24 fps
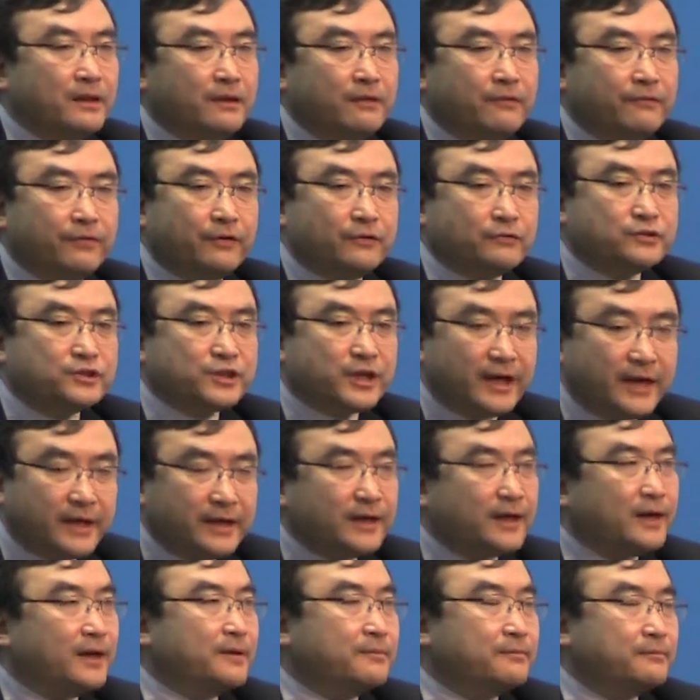For
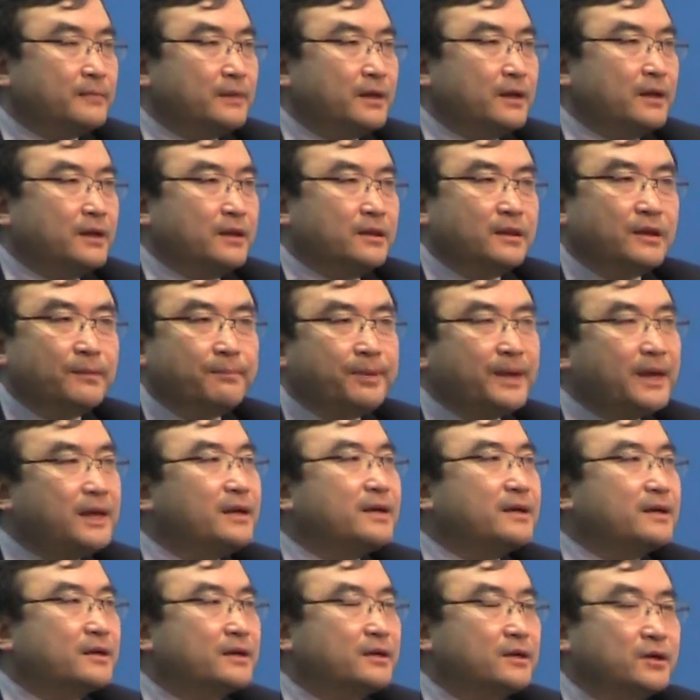China, the
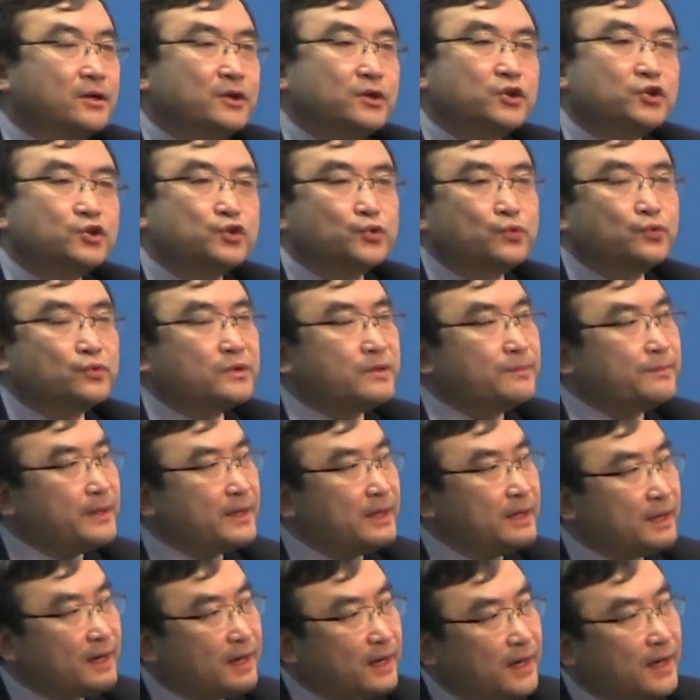peak should
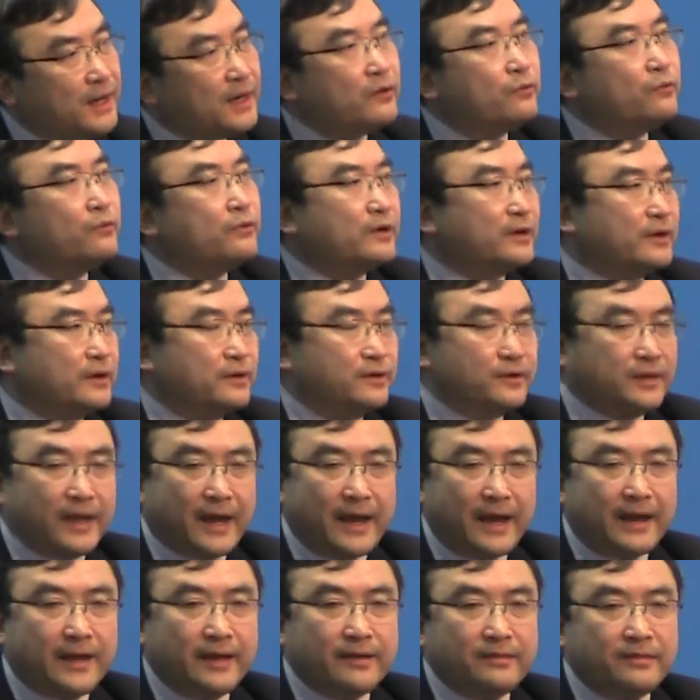be lower
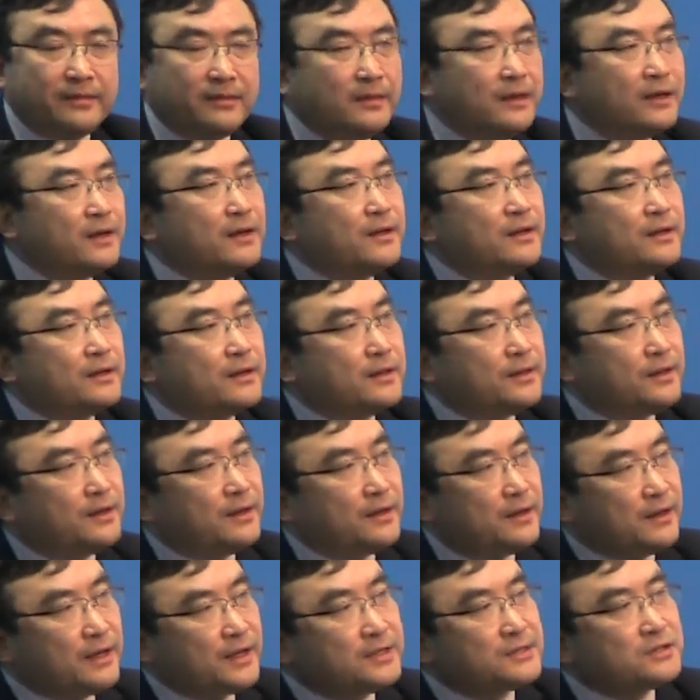than
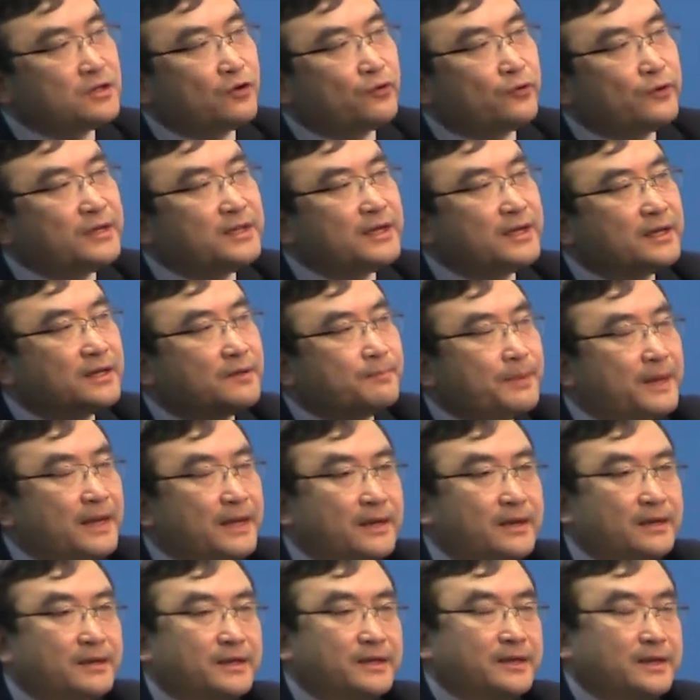the historic
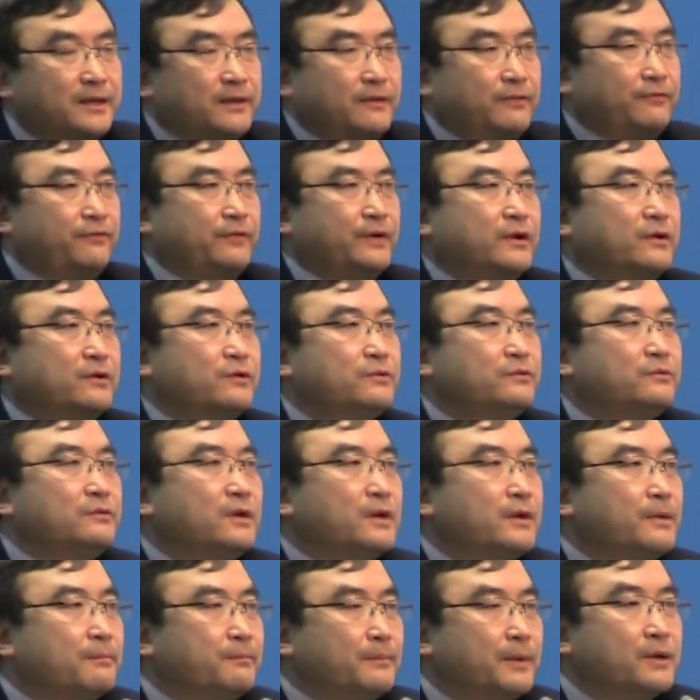peak for
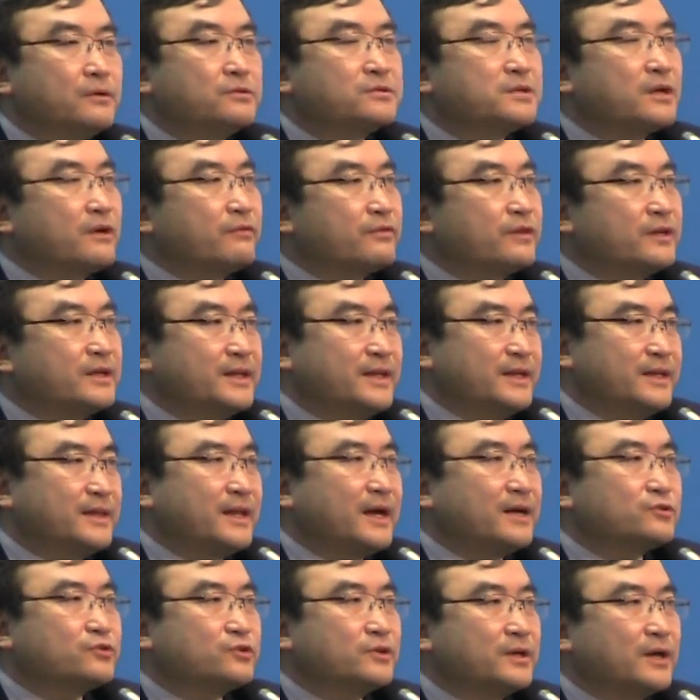most of the
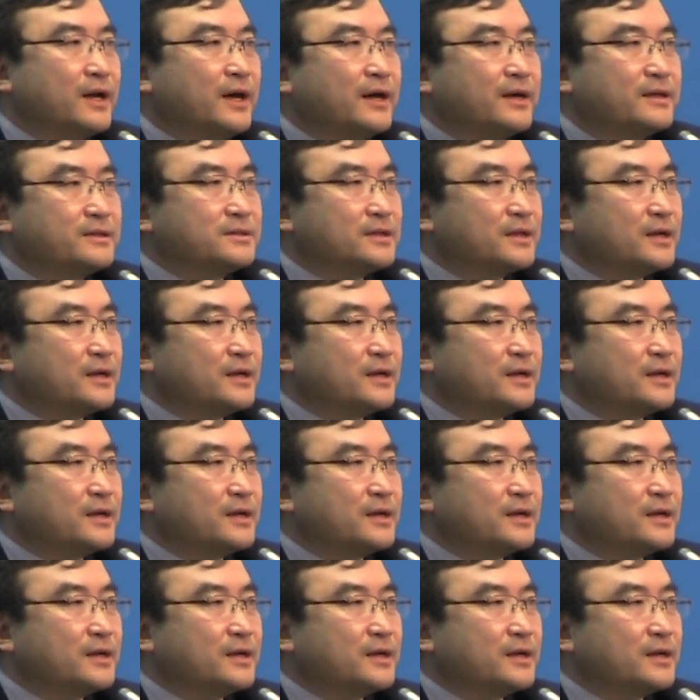industrialized